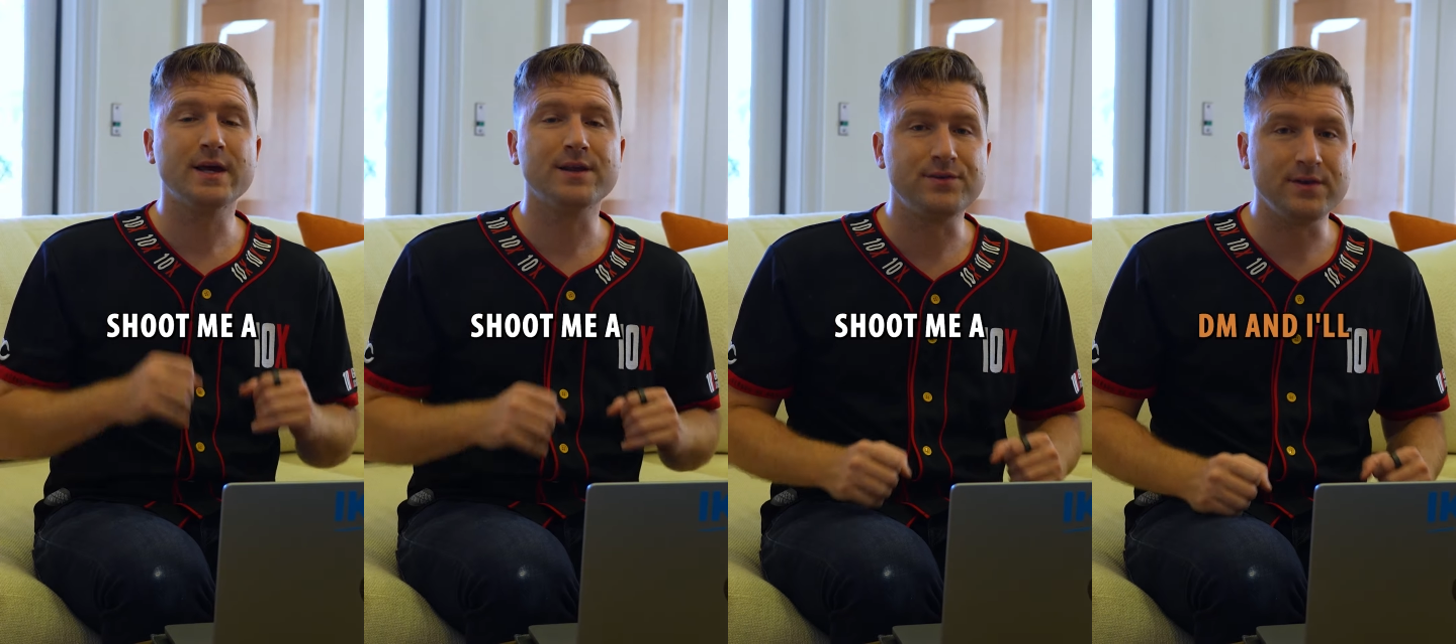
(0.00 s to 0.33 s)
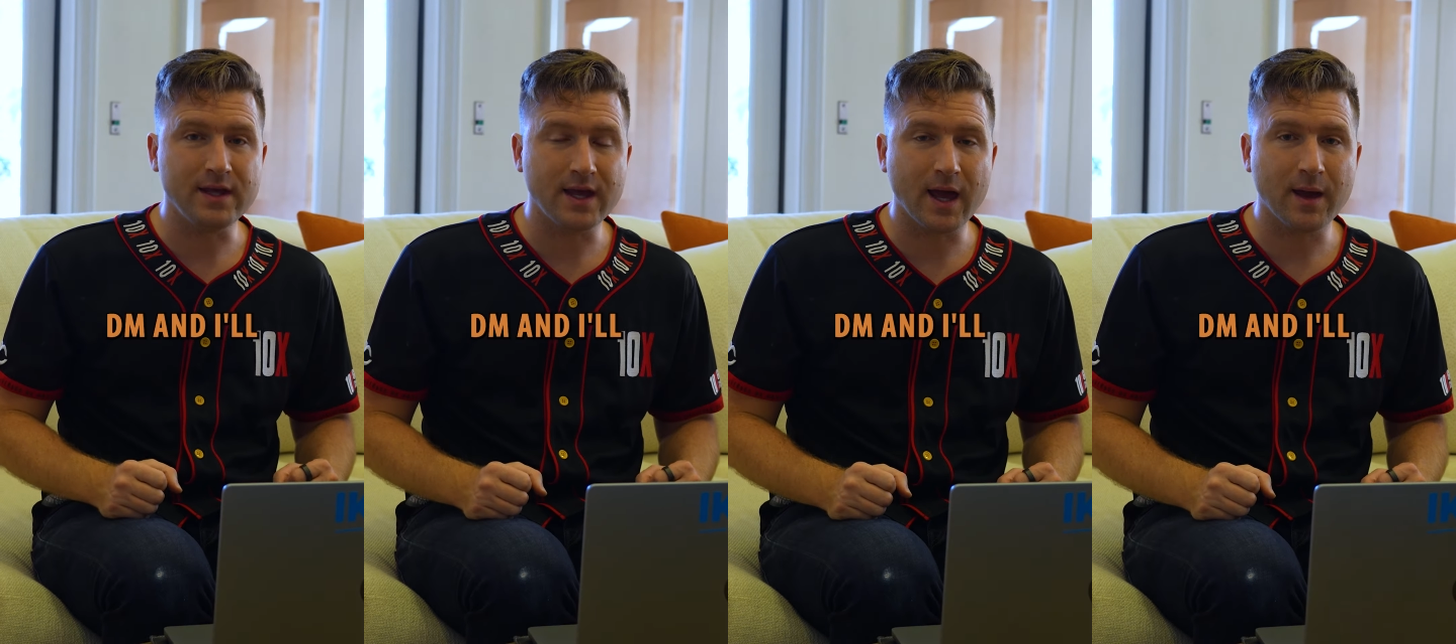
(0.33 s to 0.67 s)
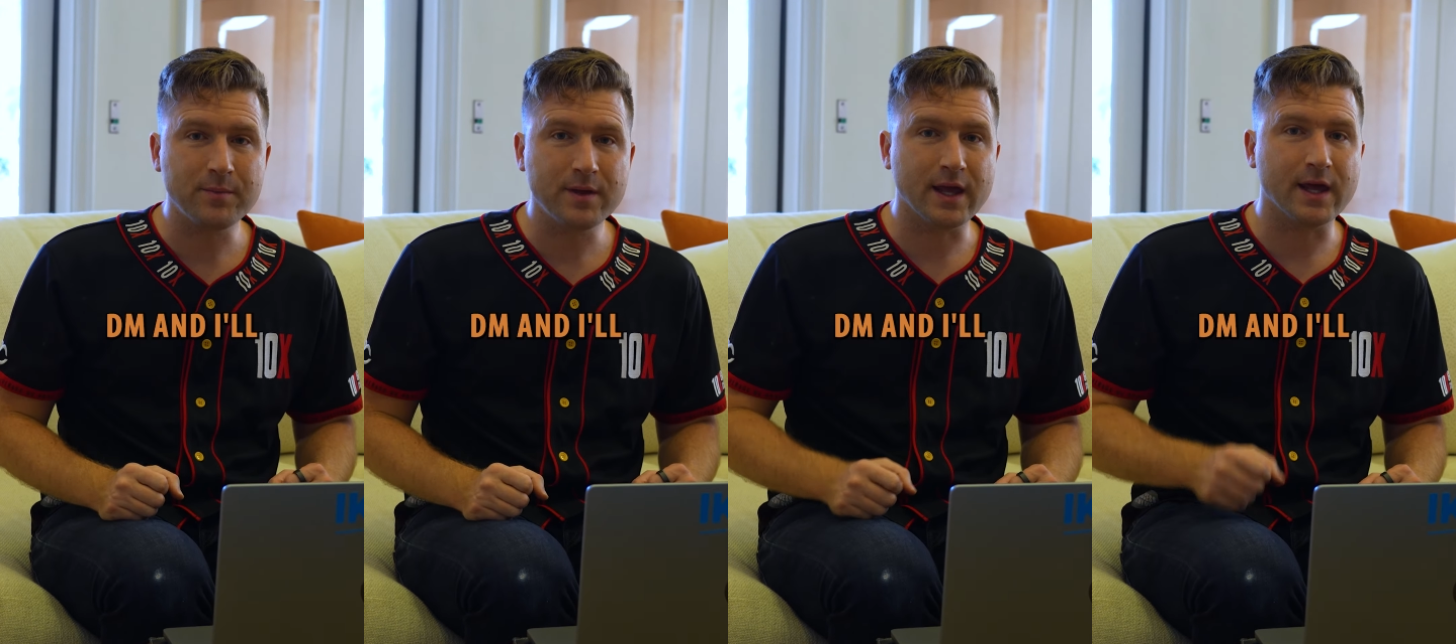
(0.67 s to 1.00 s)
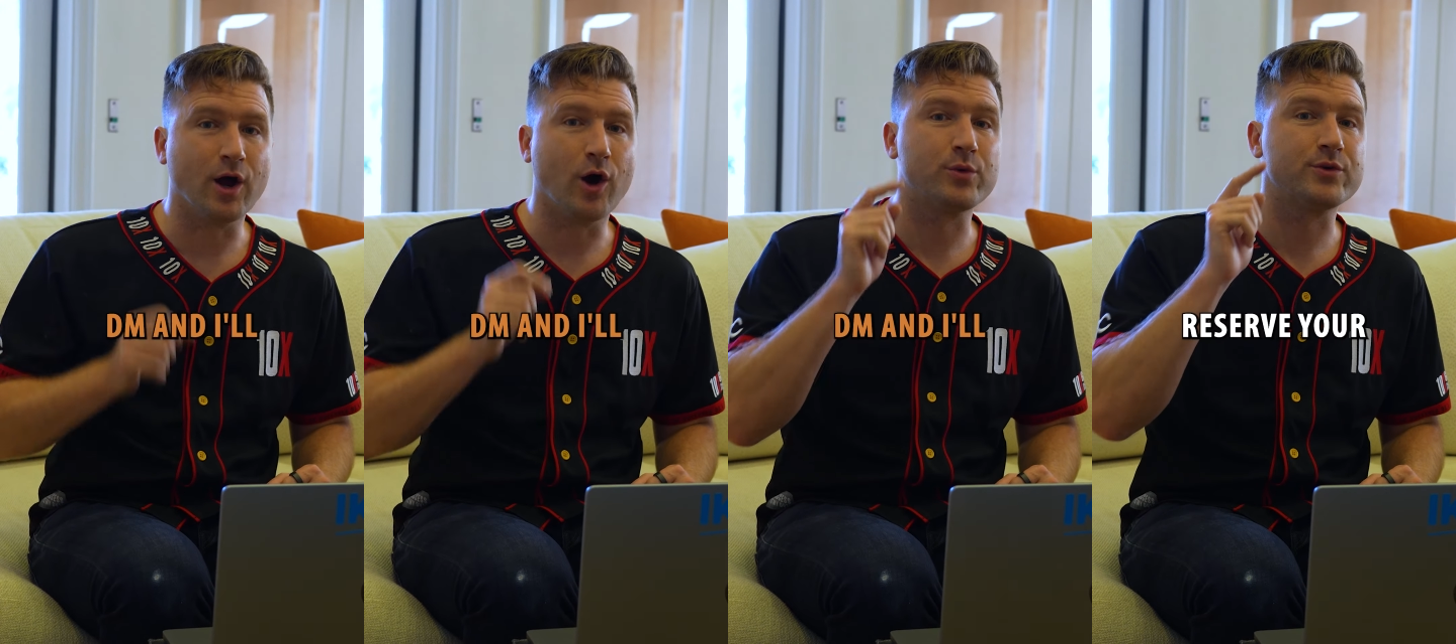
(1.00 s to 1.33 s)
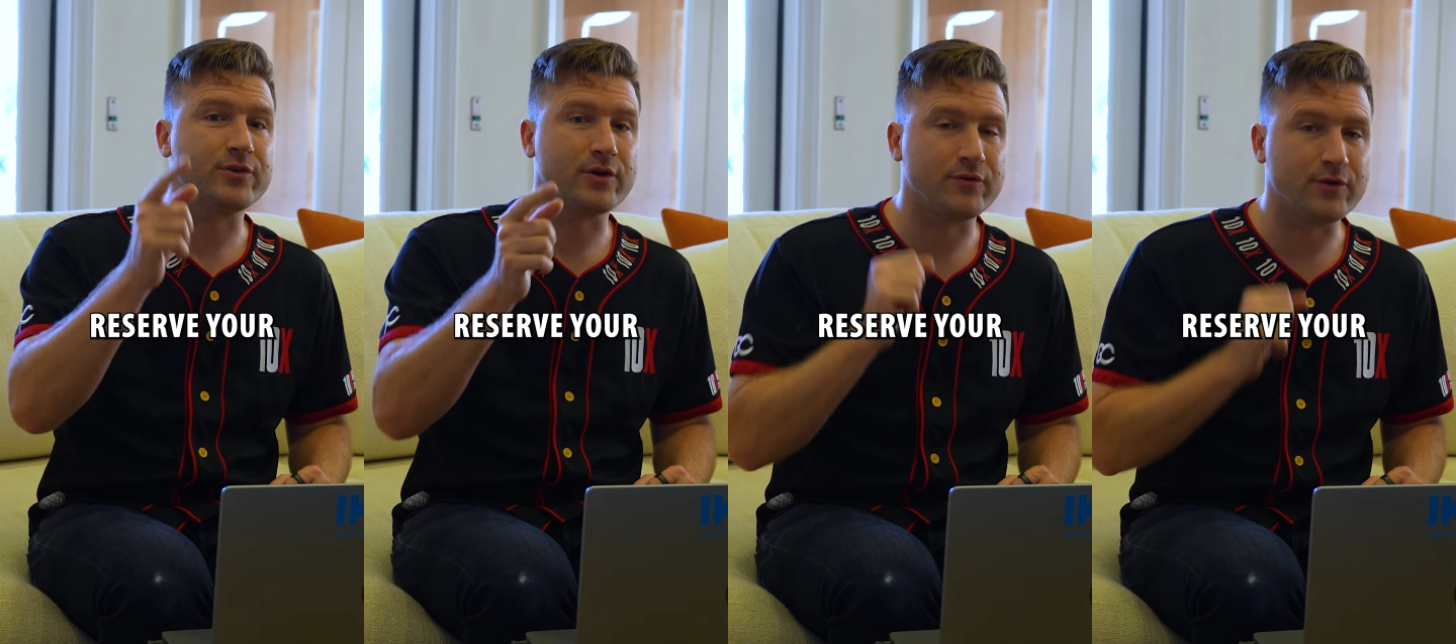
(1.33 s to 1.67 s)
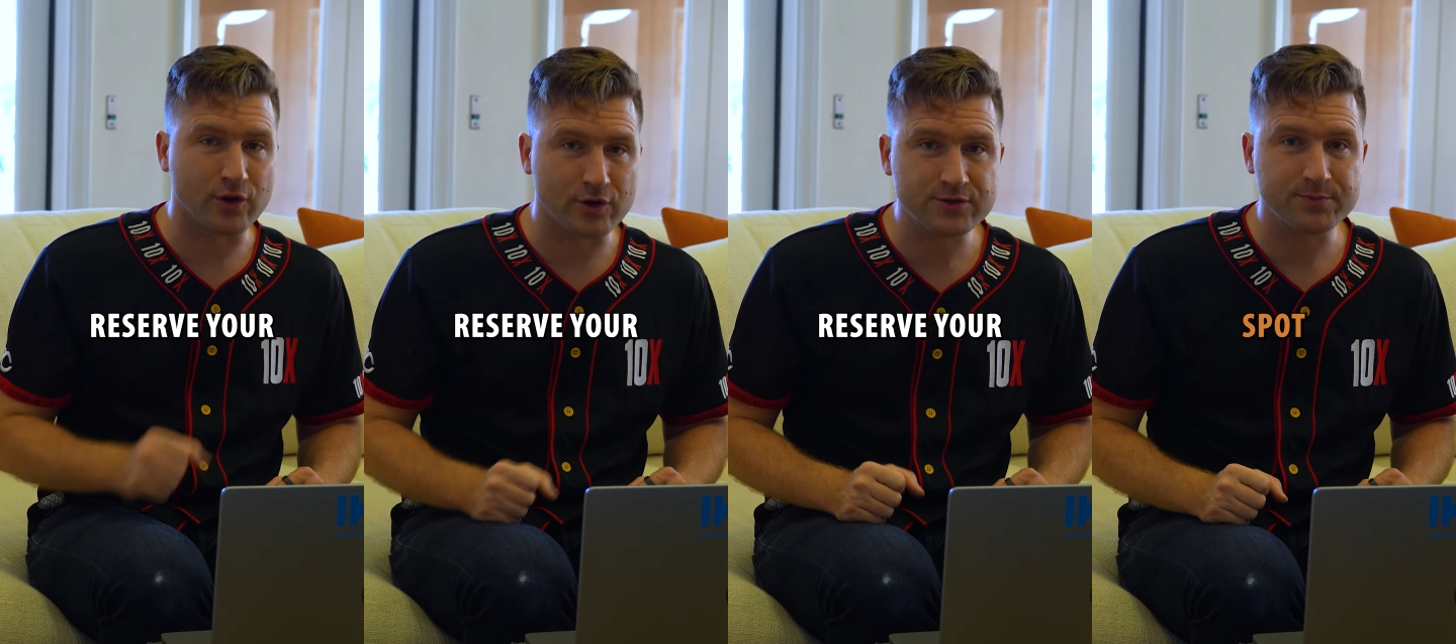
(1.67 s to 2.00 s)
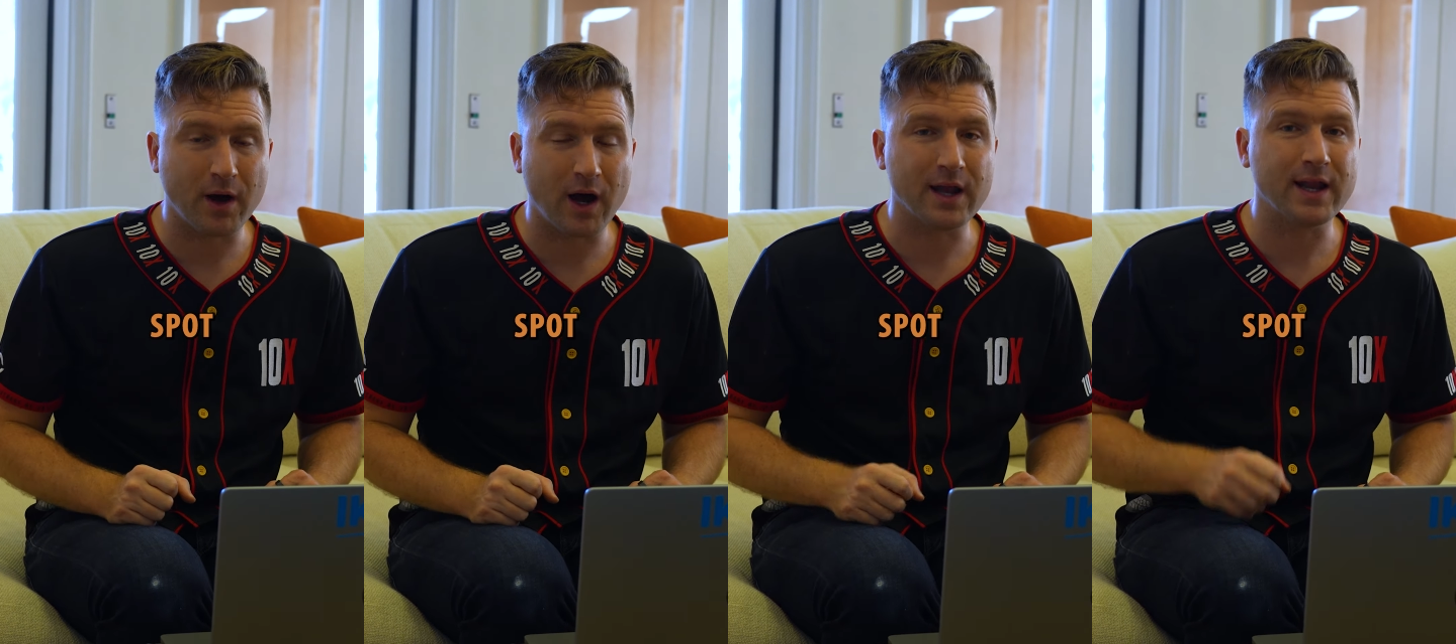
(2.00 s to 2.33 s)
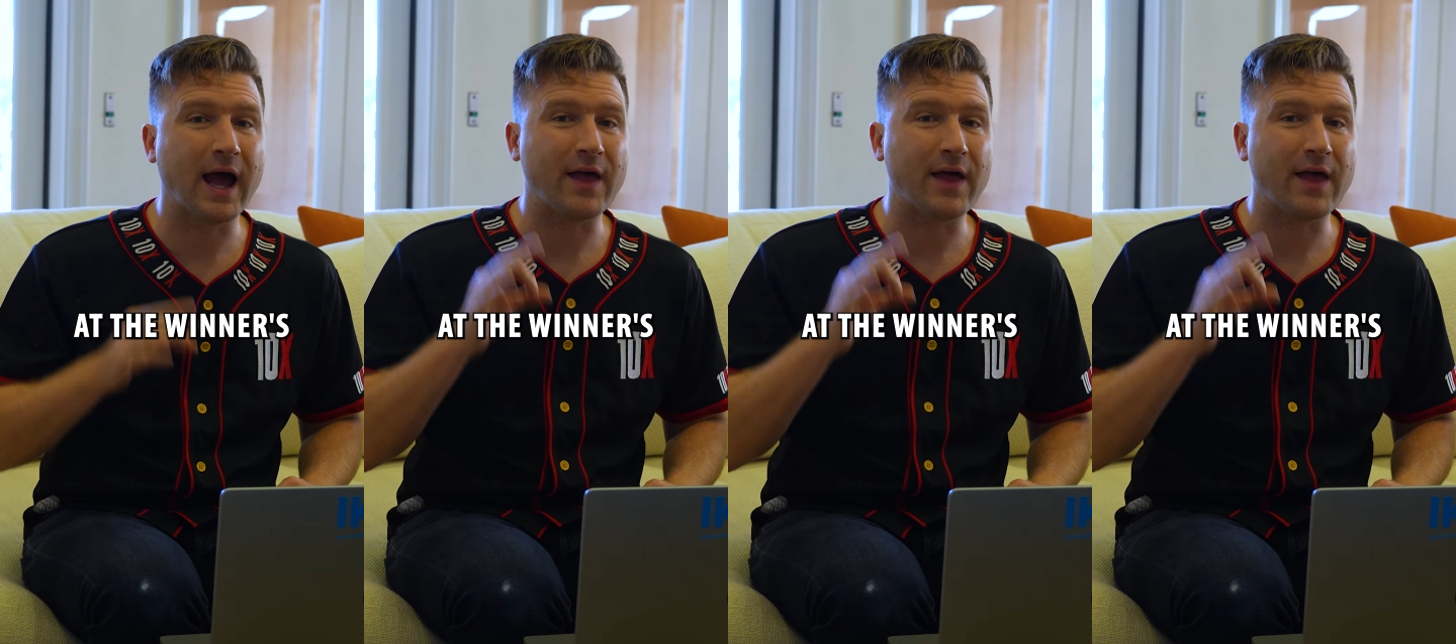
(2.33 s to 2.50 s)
me a DM and I'll reserve your spot